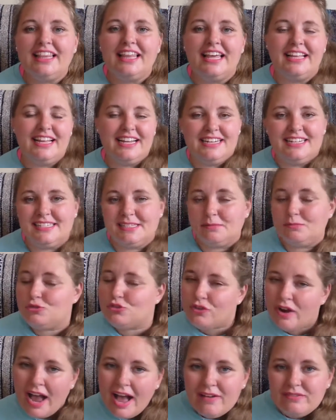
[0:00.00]
Like, they did some
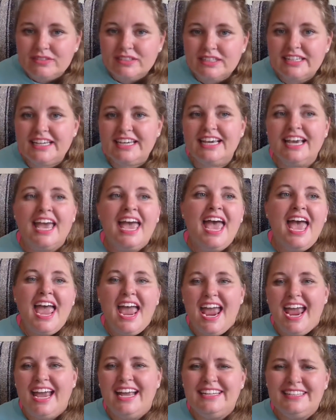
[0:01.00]
traveling,
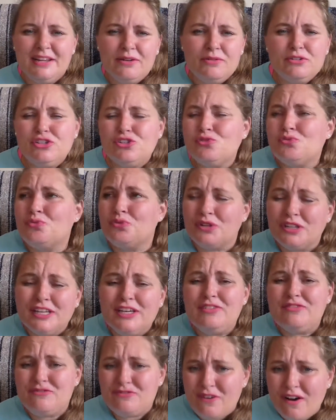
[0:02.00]
and they were just
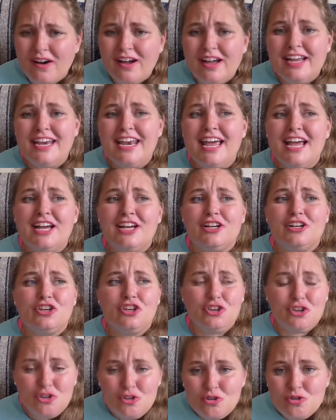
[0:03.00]
really fun,
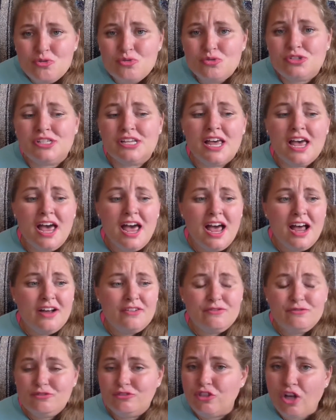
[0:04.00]
cute
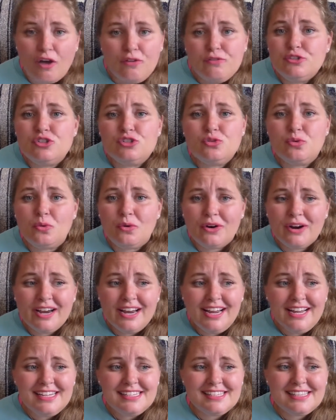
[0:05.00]
love
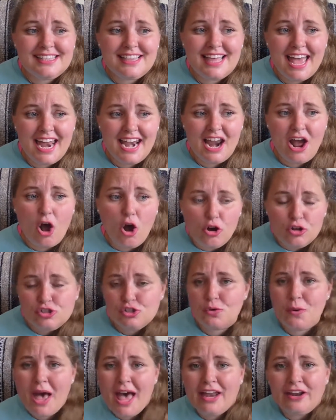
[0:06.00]
stories that
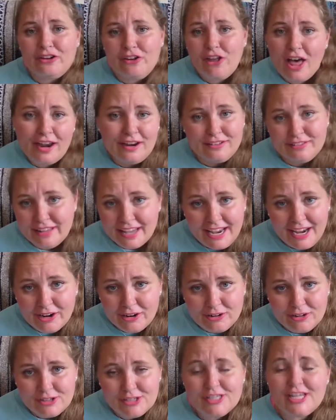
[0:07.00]
also had a lot of
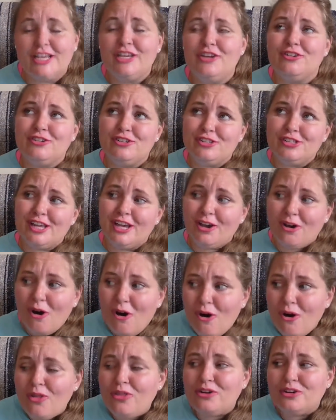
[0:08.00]
layers. Like, you're just like,
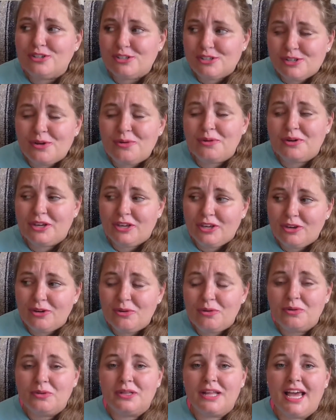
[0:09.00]
oh, they're so cute.